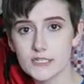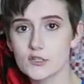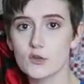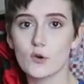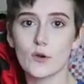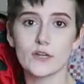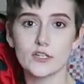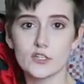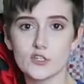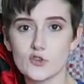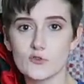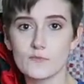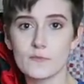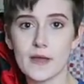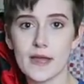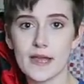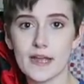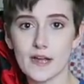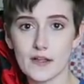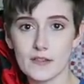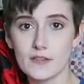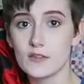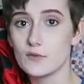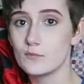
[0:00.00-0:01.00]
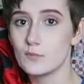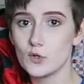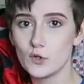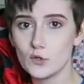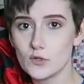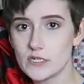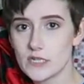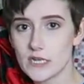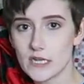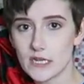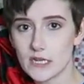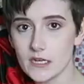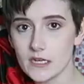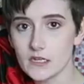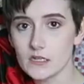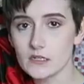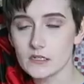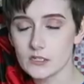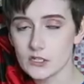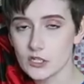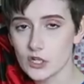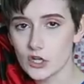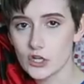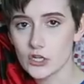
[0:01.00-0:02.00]
is going to make the booty
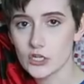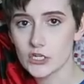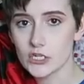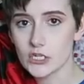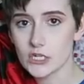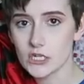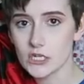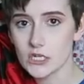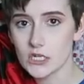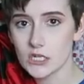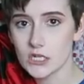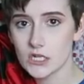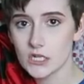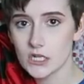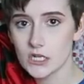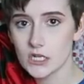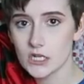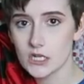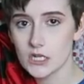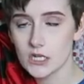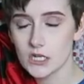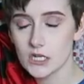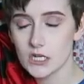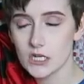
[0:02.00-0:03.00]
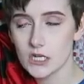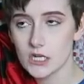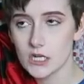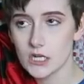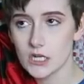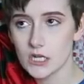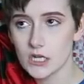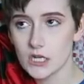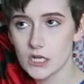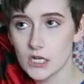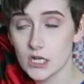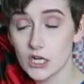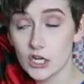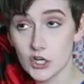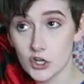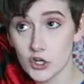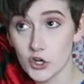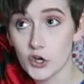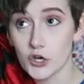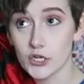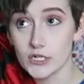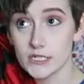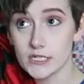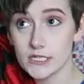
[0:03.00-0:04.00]
look
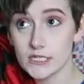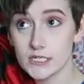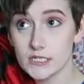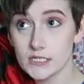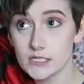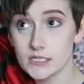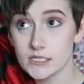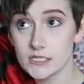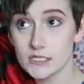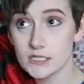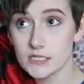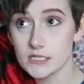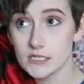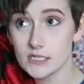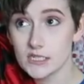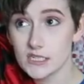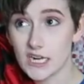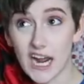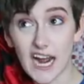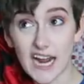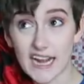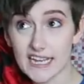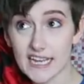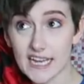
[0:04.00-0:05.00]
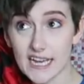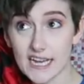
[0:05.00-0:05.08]
good, I